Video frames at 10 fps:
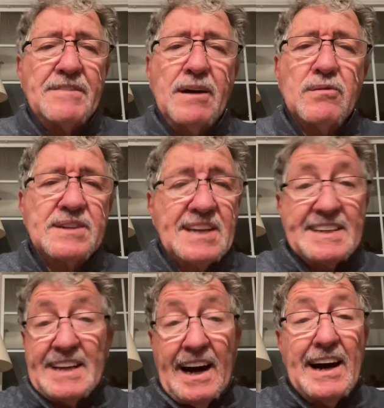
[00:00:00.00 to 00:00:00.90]
There was a
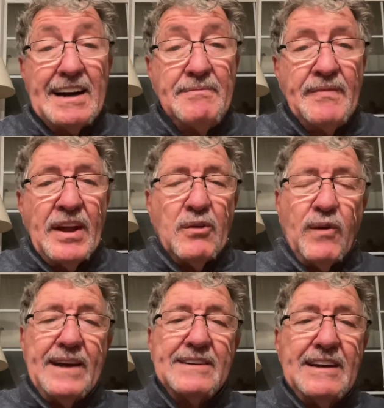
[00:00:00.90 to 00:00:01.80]
time
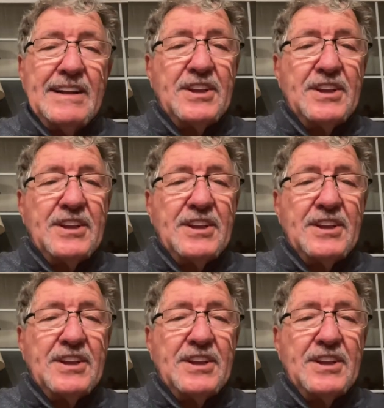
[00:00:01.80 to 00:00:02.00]
when